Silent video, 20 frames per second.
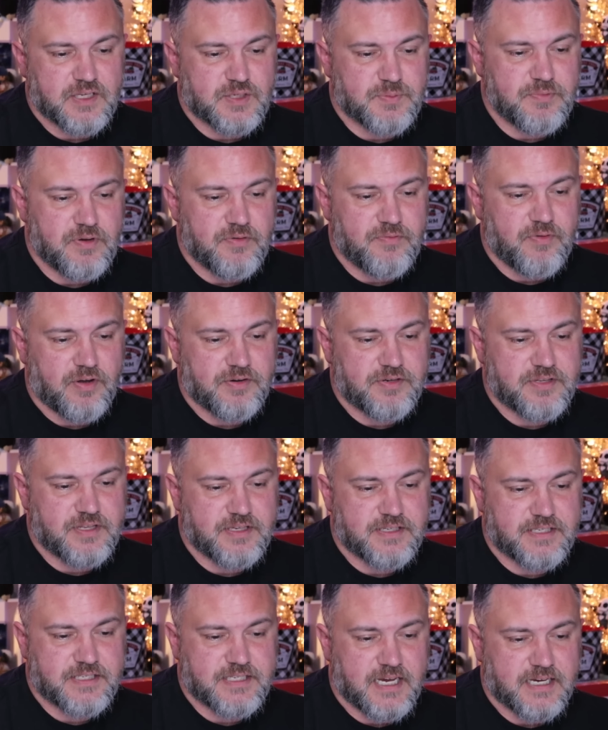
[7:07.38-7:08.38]
Let's move on to
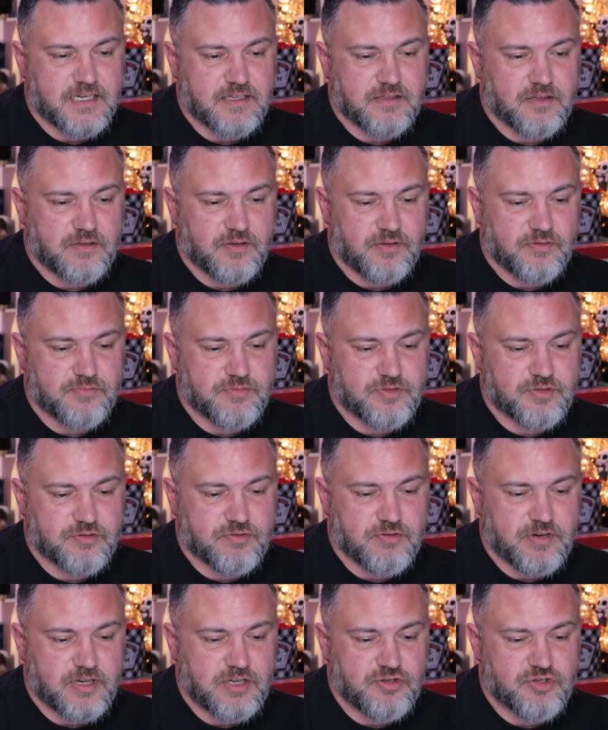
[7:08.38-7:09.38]
the second little
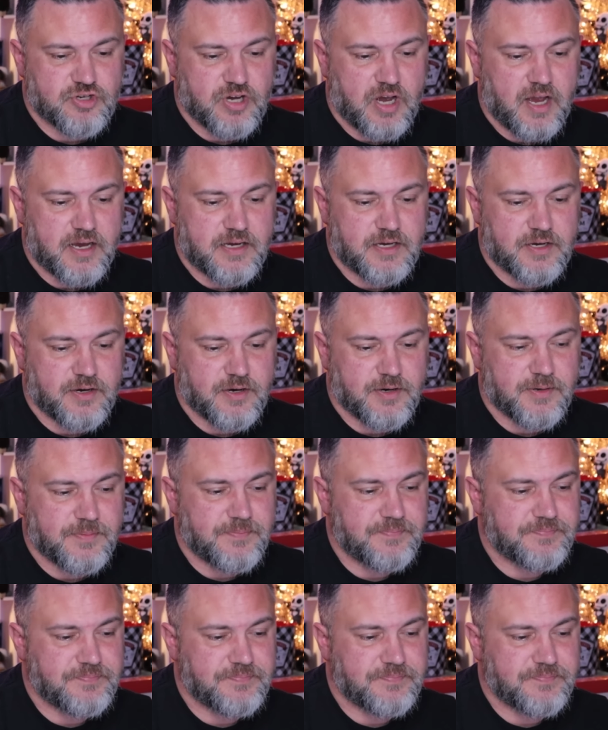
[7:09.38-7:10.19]
screenshot here.